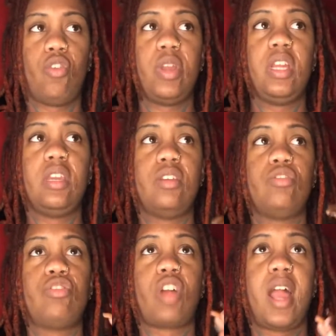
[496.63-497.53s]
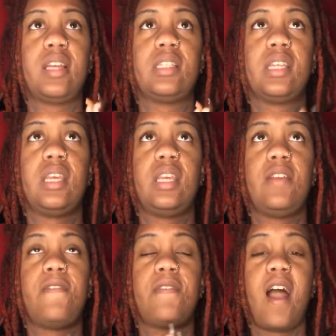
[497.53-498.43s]
trying to eat
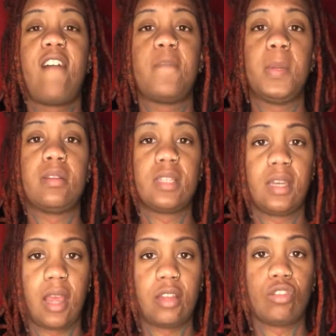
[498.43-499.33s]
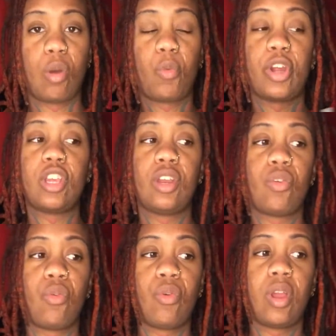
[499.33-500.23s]
5 meals a day. So I'm working
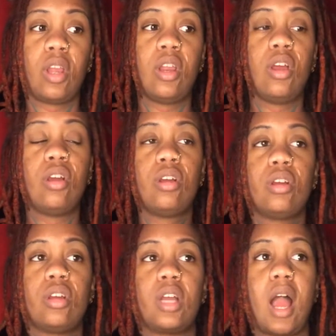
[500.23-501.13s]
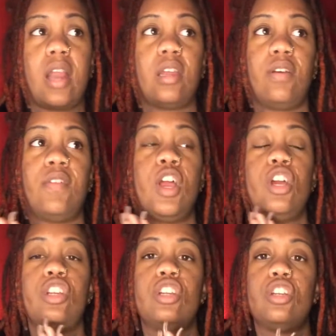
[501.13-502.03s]
on kind of
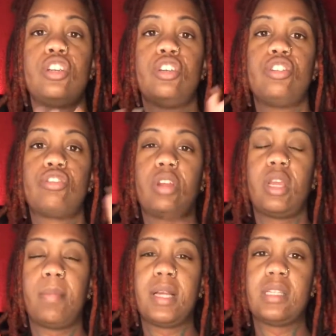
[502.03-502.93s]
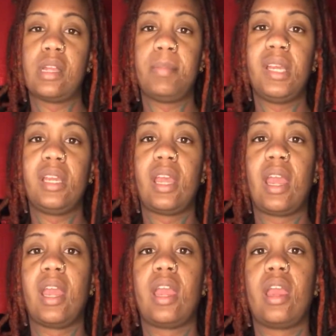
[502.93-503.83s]
shrinking my stomach,
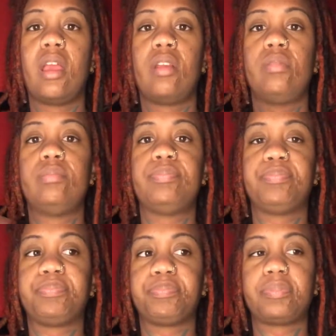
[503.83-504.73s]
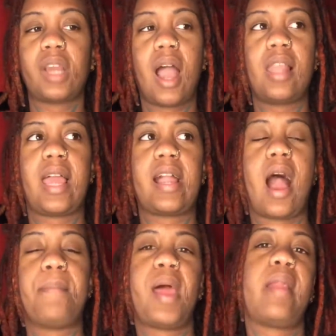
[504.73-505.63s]
and like, I'm not a
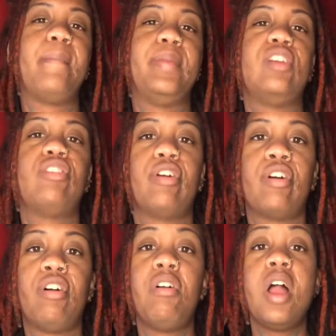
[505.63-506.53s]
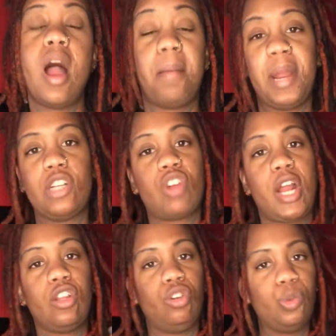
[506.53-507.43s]
big girl. I'm not trying to
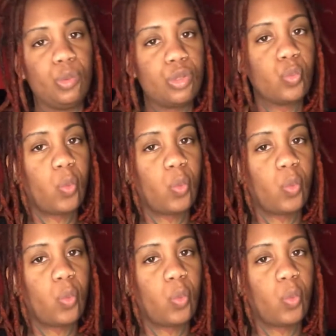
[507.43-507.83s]
lose weight.